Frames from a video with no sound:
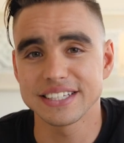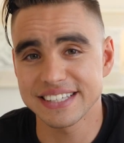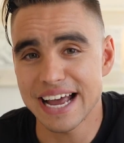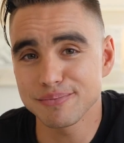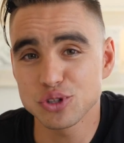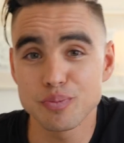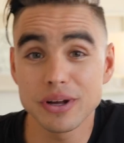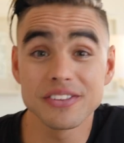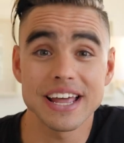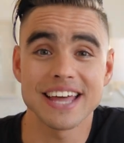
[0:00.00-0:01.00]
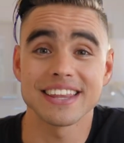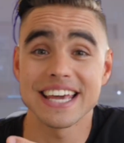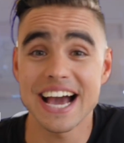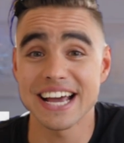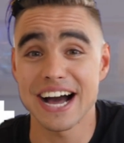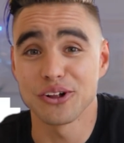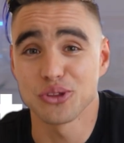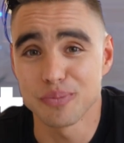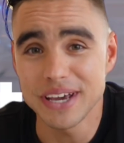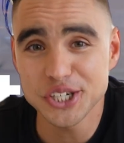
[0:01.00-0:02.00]
It's time to build an AI
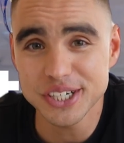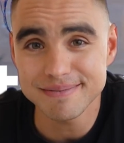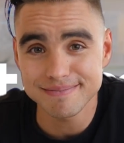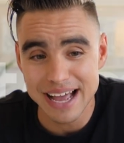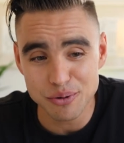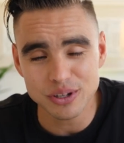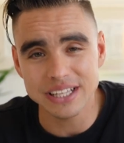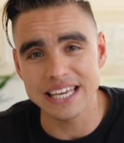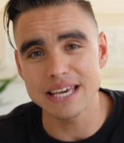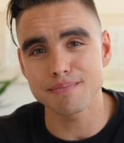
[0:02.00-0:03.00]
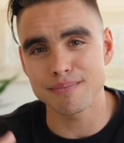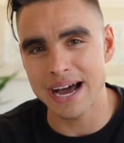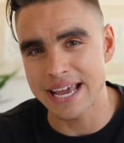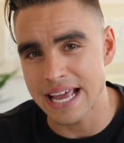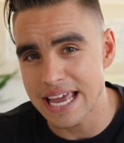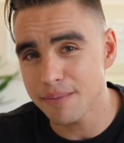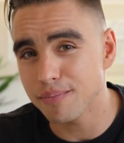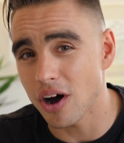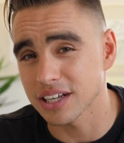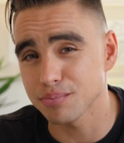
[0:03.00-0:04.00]
automation that will keep my
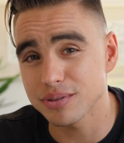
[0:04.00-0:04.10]
inbox